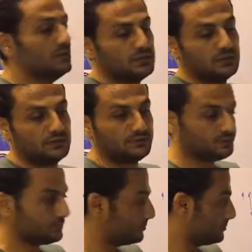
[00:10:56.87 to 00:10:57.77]
is
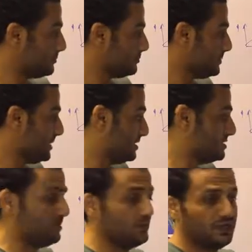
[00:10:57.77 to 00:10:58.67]

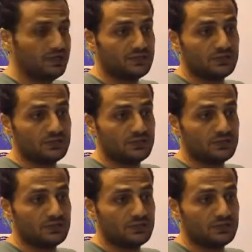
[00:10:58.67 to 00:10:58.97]
in balance,